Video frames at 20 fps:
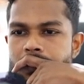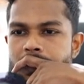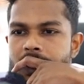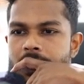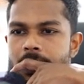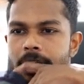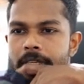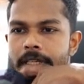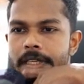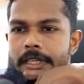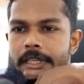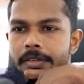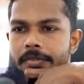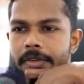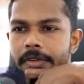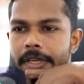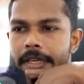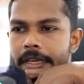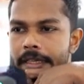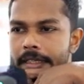Did
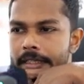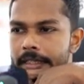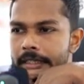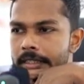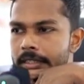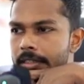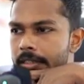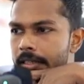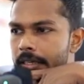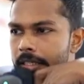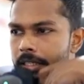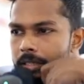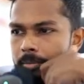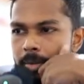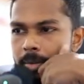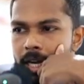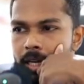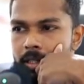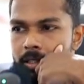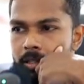we get any status
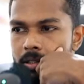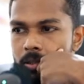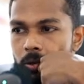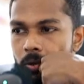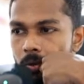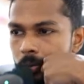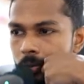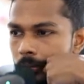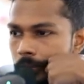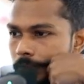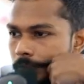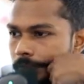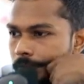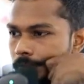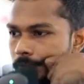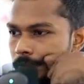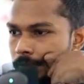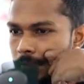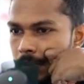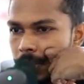back? No.
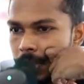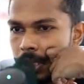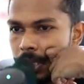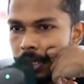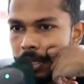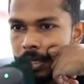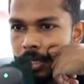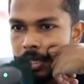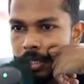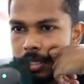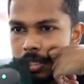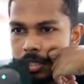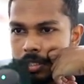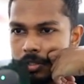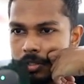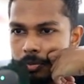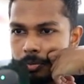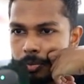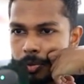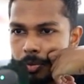
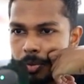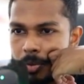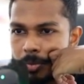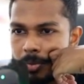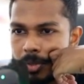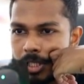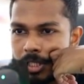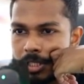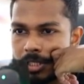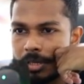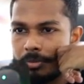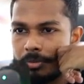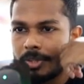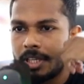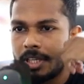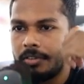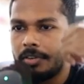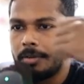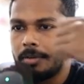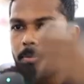So probably
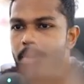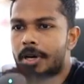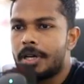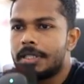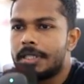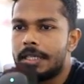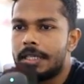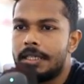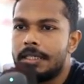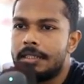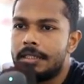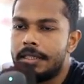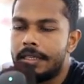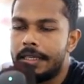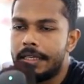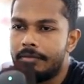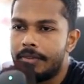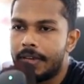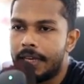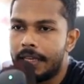something we are passing is
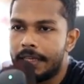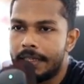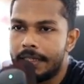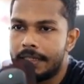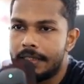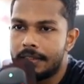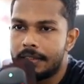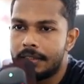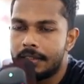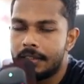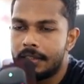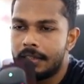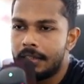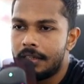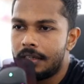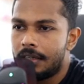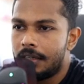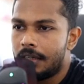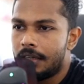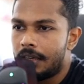invalid.
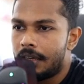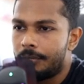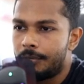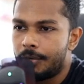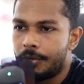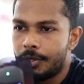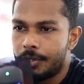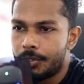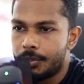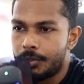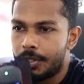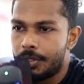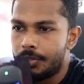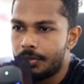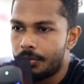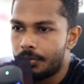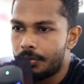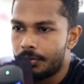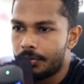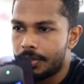I'm going to
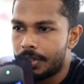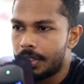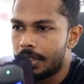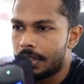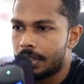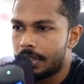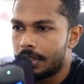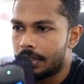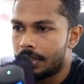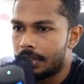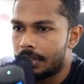ignore the